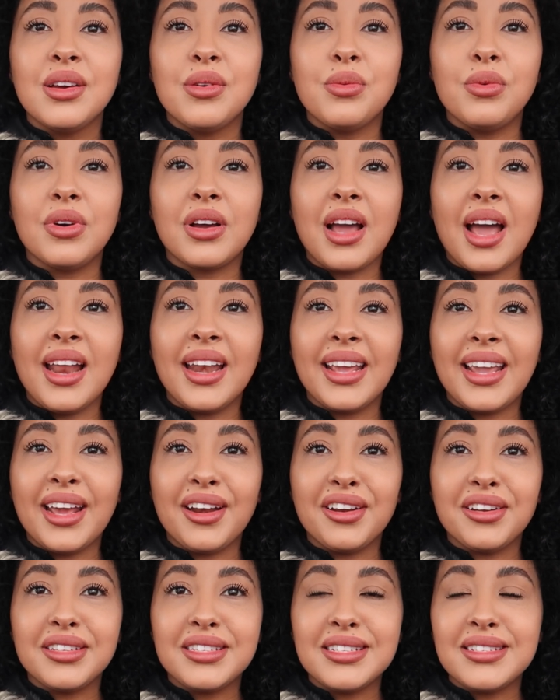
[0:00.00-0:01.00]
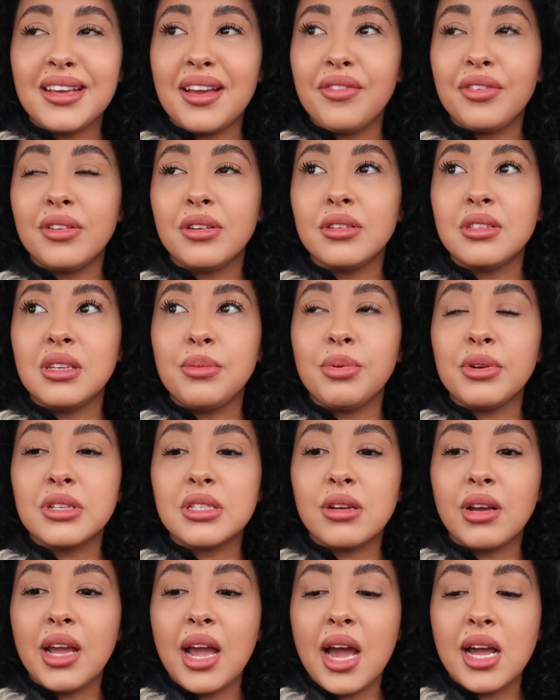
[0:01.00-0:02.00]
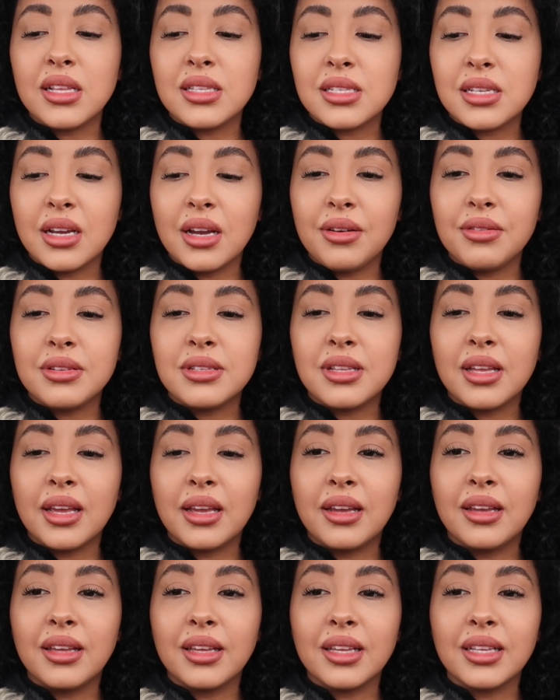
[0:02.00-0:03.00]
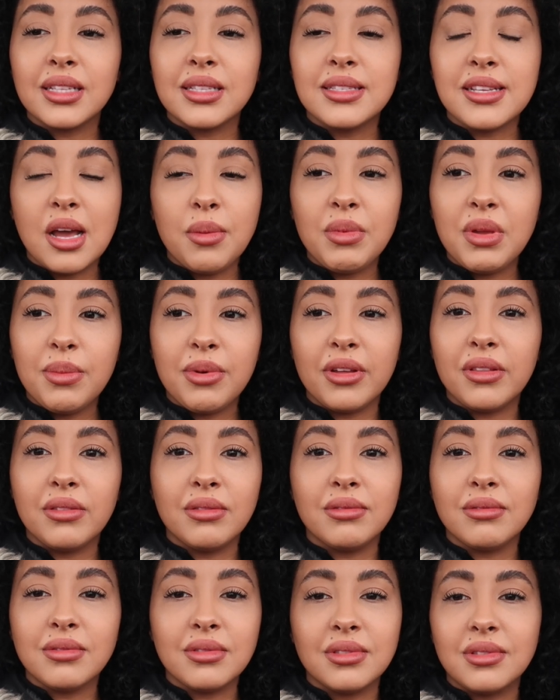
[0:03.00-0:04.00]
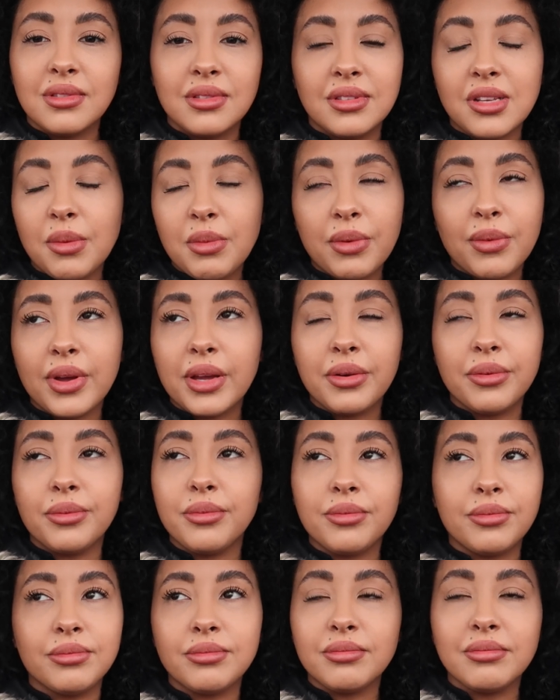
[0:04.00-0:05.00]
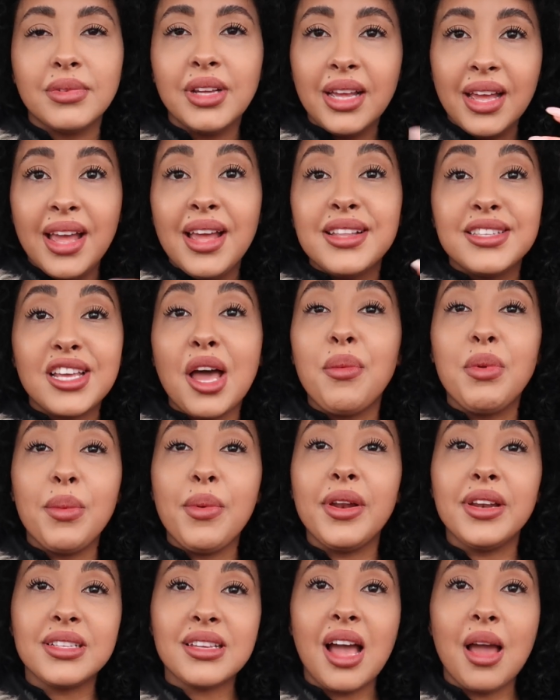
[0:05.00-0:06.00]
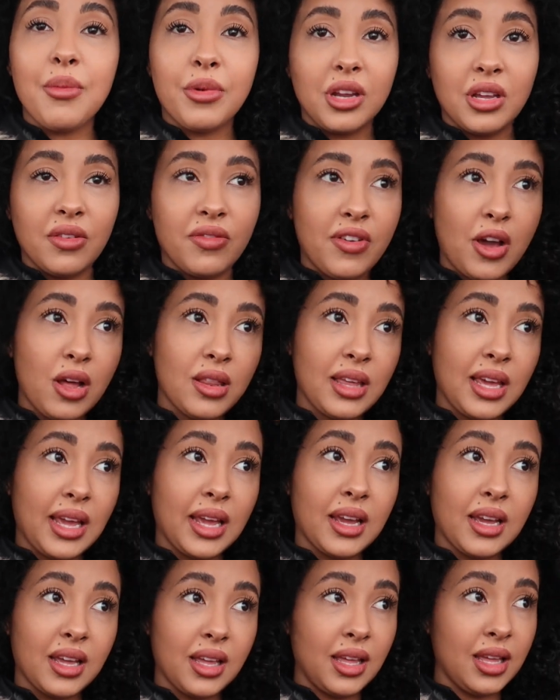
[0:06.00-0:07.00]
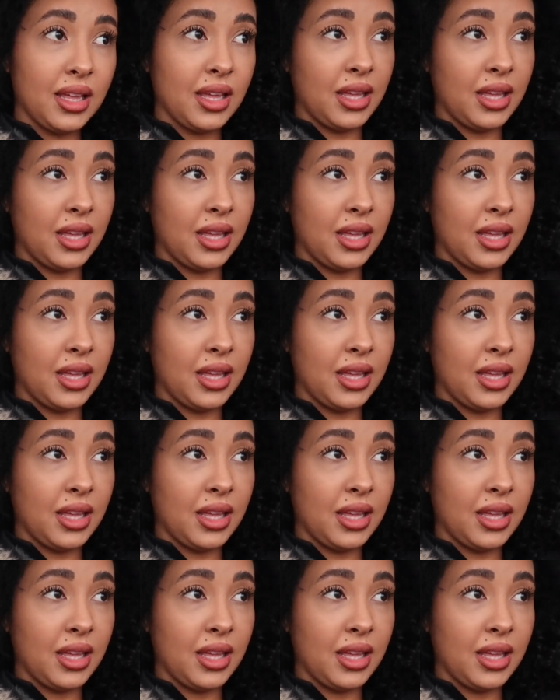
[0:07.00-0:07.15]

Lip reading: will kind of get her to dive a little deeper. So I asked her, I was like, tell me about a time where you felt like